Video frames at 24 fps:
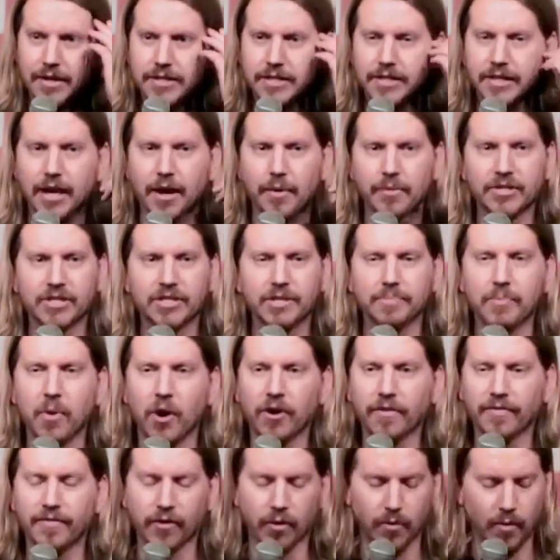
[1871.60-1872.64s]
See, I was
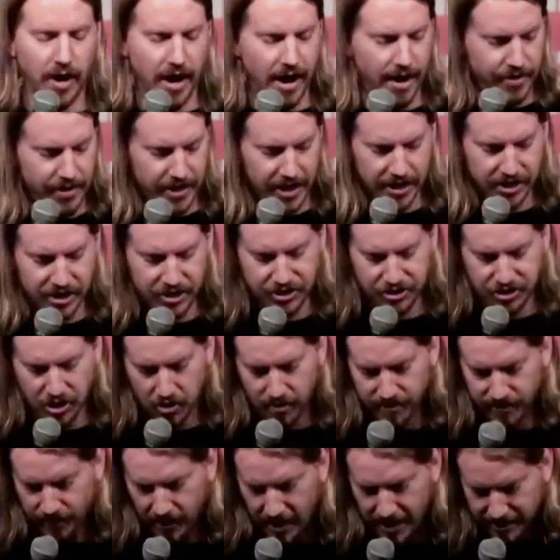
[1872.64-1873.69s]
smart for a while, and then I just
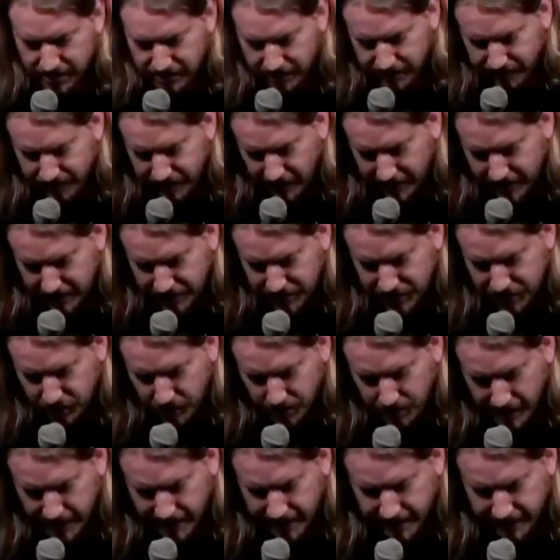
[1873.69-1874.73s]
dove right to the fucking
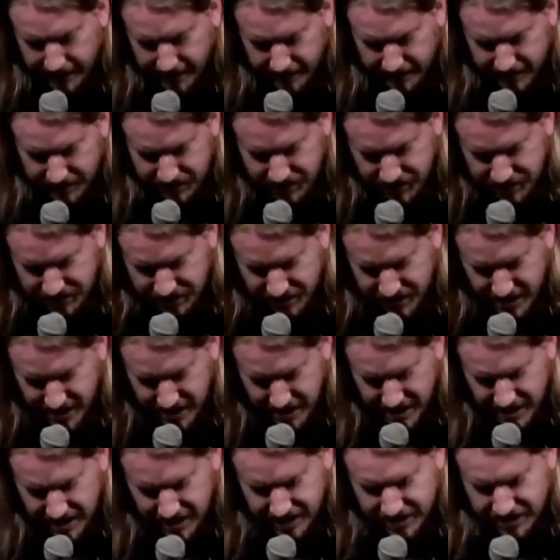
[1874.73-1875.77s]
stupidity.
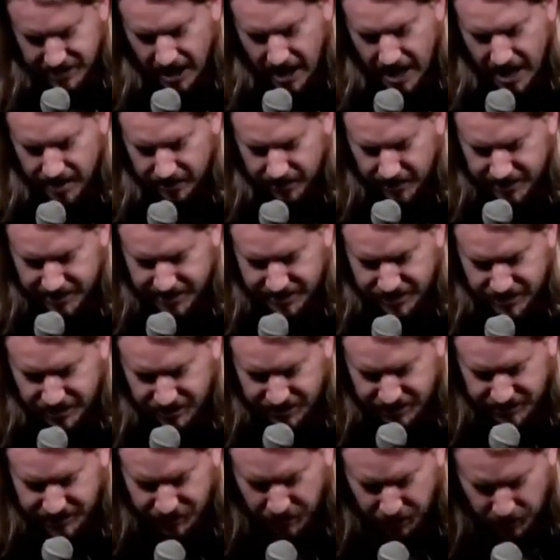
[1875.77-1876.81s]
Let's
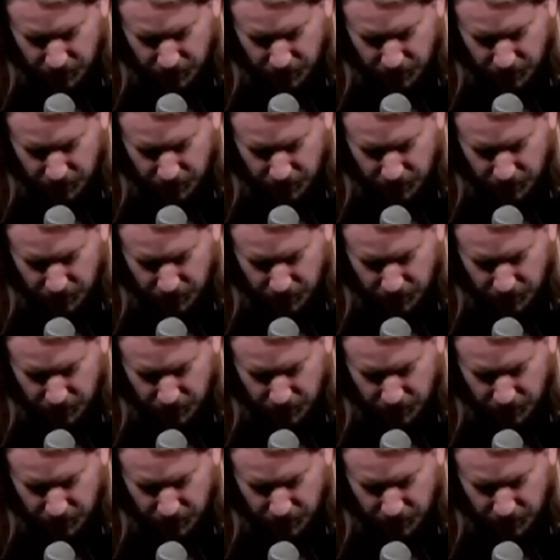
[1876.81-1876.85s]
just